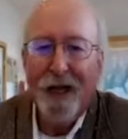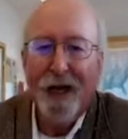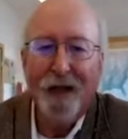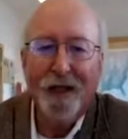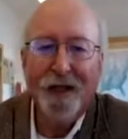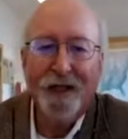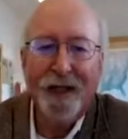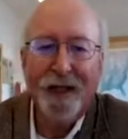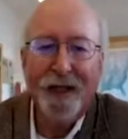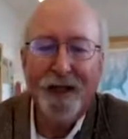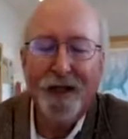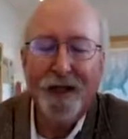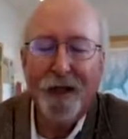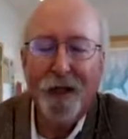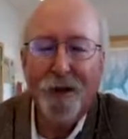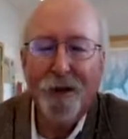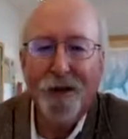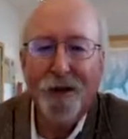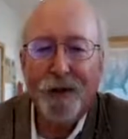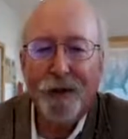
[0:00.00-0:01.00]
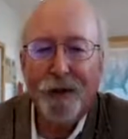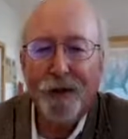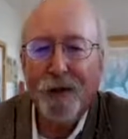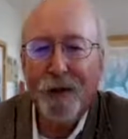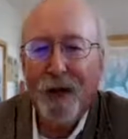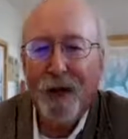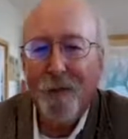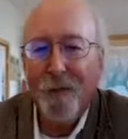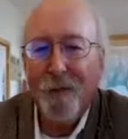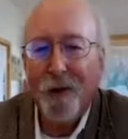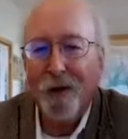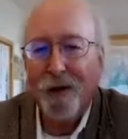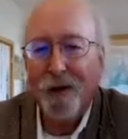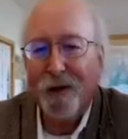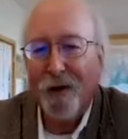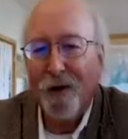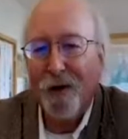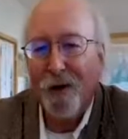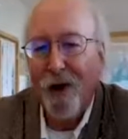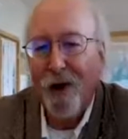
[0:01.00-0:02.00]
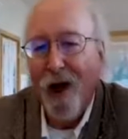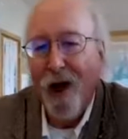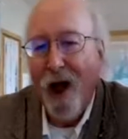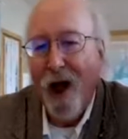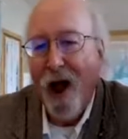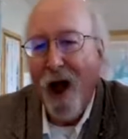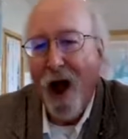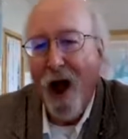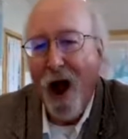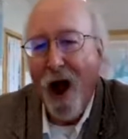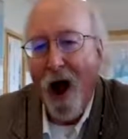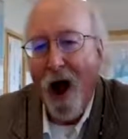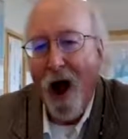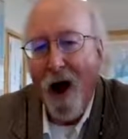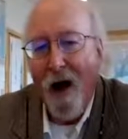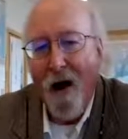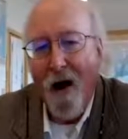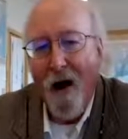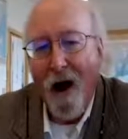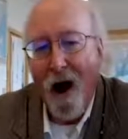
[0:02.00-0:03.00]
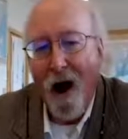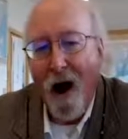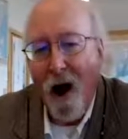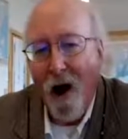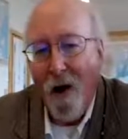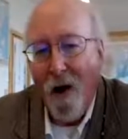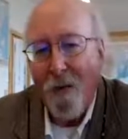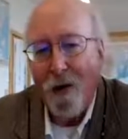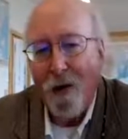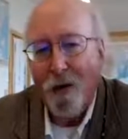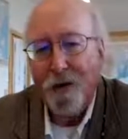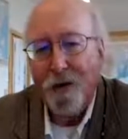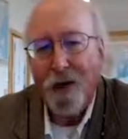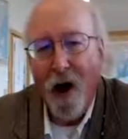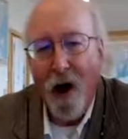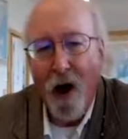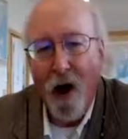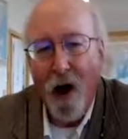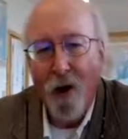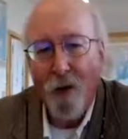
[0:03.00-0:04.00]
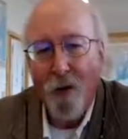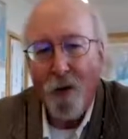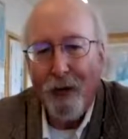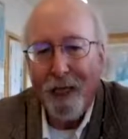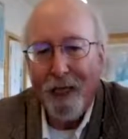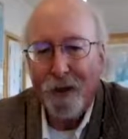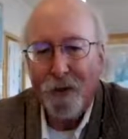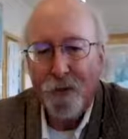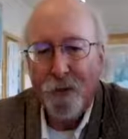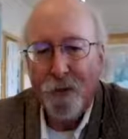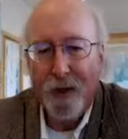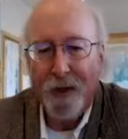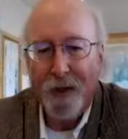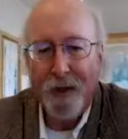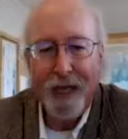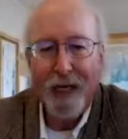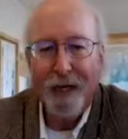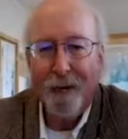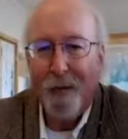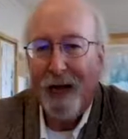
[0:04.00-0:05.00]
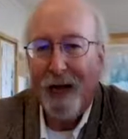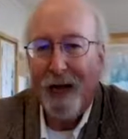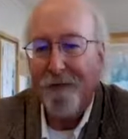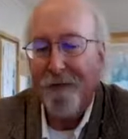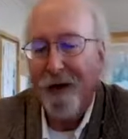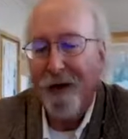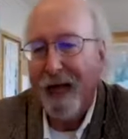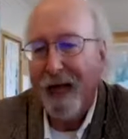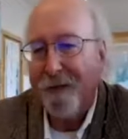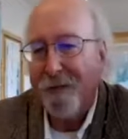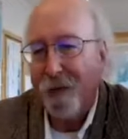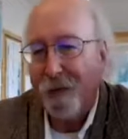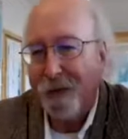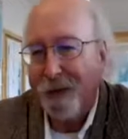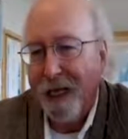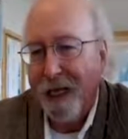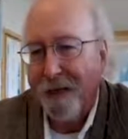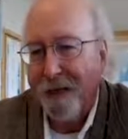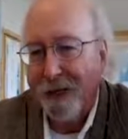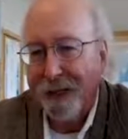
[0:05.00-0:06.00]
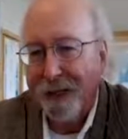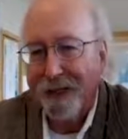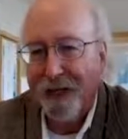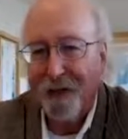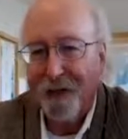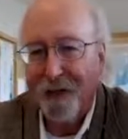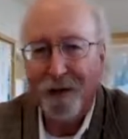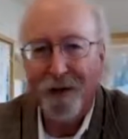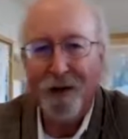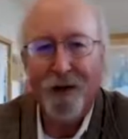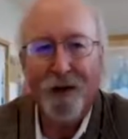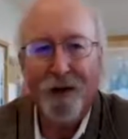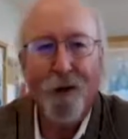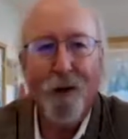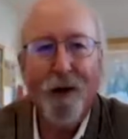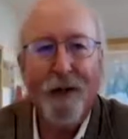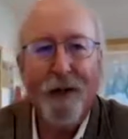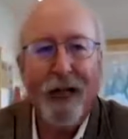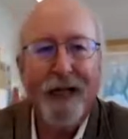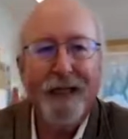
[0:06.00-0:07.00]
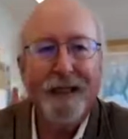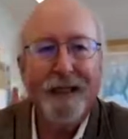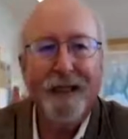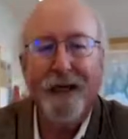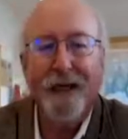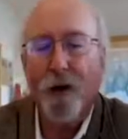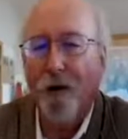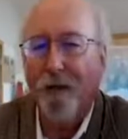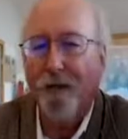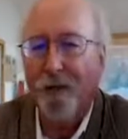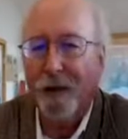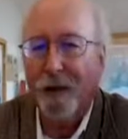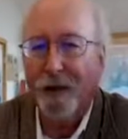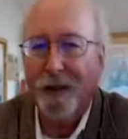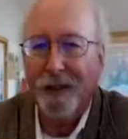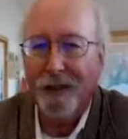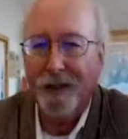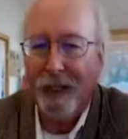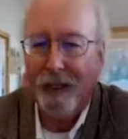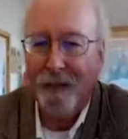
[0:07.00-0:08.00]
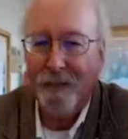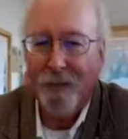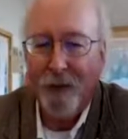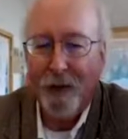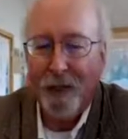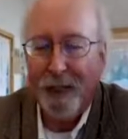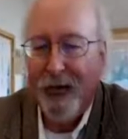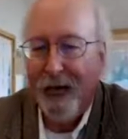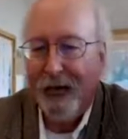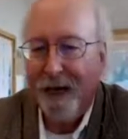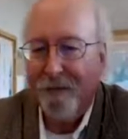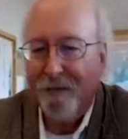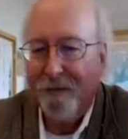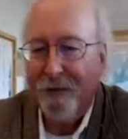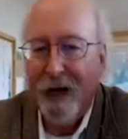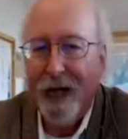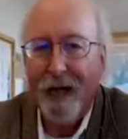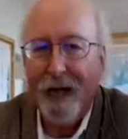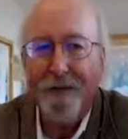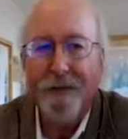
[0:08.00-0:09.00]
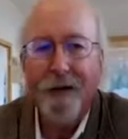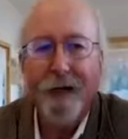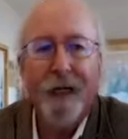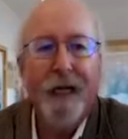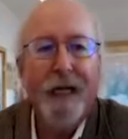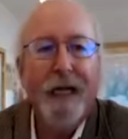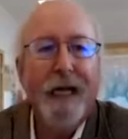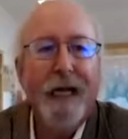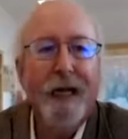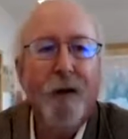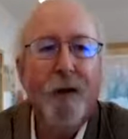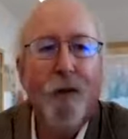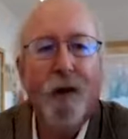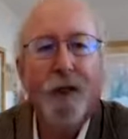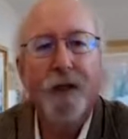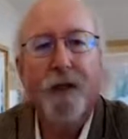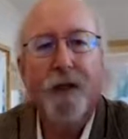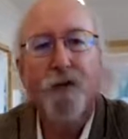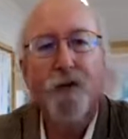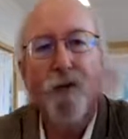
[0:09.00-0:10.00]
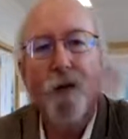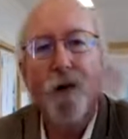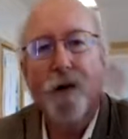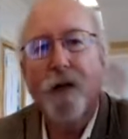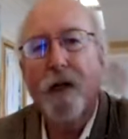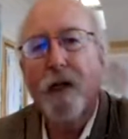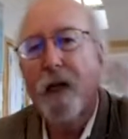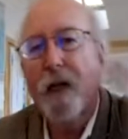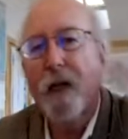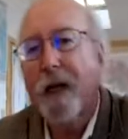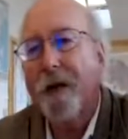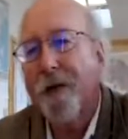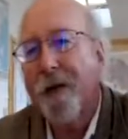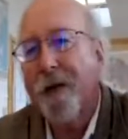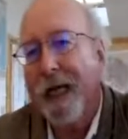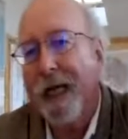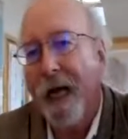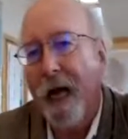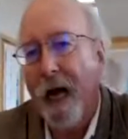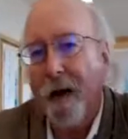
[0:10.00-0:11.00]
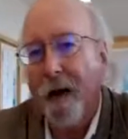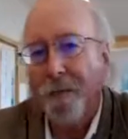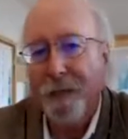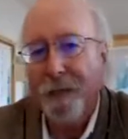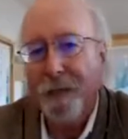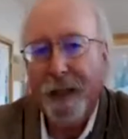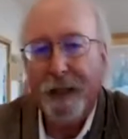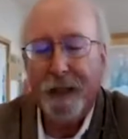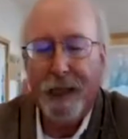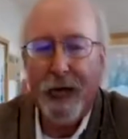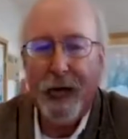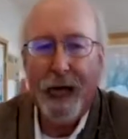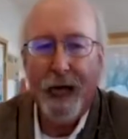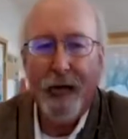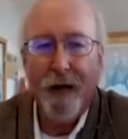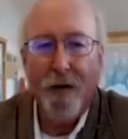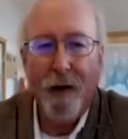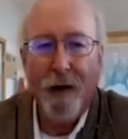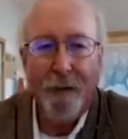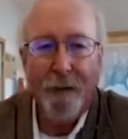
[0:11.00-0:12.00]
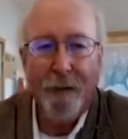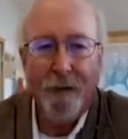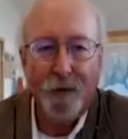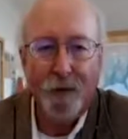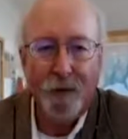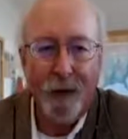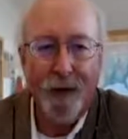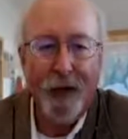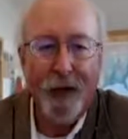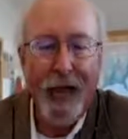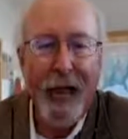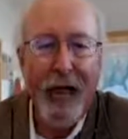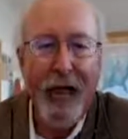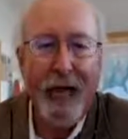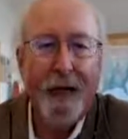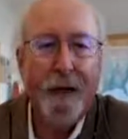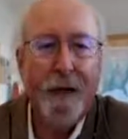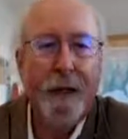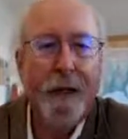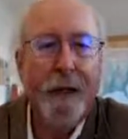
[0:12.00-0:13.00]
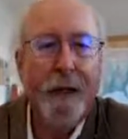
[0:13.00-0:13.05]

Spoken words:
Since those two numbers are almost always within about 5% of each other, the correlation coefficient's like 0.95. It wasn't worth cluttering up these diagrams with that.